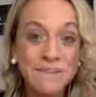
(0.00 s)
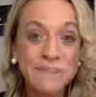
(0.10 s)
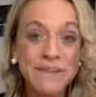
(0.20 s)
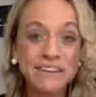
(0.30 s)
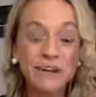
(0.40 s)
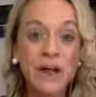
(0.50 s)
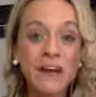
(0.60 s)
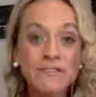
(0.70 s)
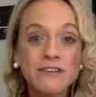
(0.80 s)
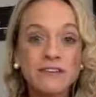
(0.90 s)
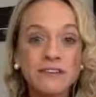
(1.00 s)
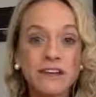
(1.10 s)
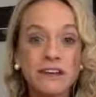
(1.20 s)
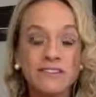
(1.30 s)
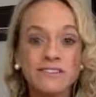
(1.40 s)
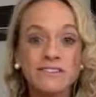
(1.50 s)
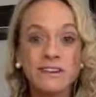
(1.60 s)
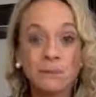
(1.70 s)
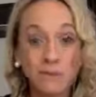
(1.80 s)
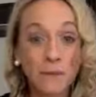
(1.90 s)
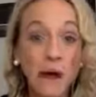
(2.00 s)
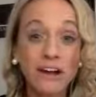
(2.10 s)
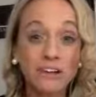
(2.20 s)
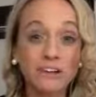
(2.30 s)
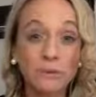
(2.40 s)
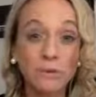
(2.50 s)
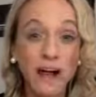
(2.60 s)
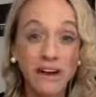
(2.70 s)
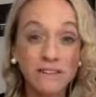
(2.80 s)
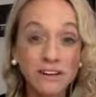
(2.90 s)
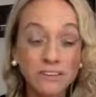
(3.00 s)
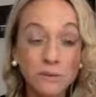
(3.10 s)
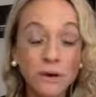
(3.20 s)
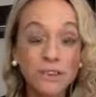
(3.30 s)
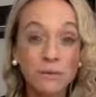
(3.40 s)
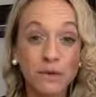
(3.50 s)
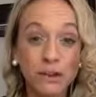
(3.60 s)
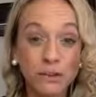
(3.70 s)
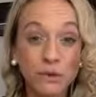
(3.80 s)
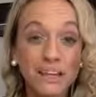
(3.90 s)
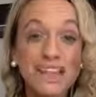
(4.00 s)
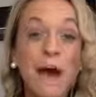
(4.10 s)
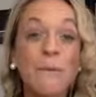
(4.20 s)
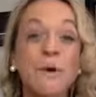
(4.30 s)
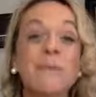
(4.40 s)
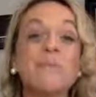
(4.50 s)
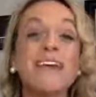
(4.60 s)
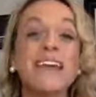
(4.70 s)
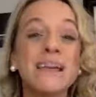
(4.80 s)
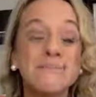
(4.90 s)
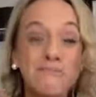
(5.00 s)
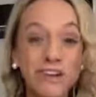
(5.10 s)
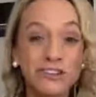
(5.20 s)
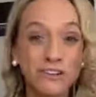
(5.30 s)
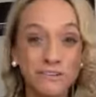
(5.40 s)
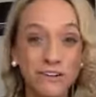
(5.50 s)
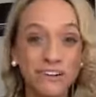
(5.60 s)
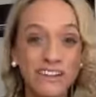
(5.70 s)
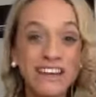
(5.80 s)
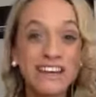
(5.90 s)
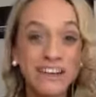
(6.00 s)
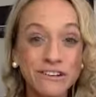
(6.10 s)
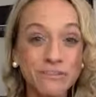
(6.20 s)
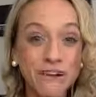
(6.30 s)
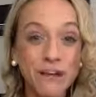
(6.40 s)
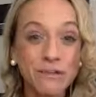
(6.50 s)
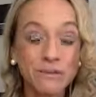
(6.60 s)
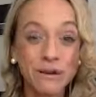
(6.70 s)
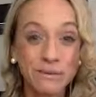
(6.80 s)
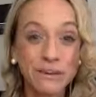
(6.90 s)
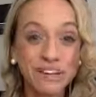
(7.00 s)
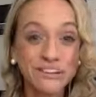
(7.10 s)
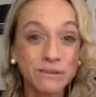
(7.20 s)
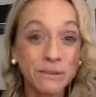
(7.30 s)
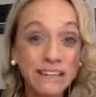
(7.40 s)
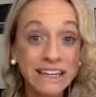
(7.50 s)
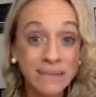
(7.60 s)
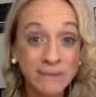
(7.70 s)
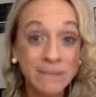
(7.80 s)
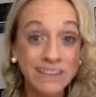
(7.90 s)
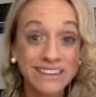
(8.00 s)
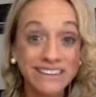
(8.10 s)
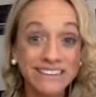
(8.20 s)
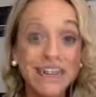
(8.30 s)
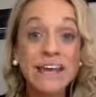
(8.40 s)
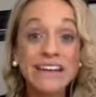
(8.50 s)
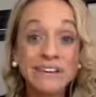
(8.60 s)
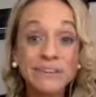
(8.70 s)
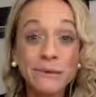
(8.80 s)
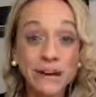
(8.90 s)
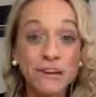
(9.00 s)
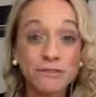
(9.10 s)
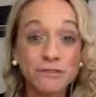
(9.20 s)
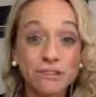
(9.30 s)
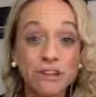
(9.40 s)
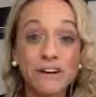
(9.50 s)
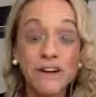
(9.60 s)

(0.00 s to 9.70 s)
It's a lot of this deep subconscious confidence work that we are doing that will make a major difference in your follow through and ability to really implement these. Here's what I know for sure.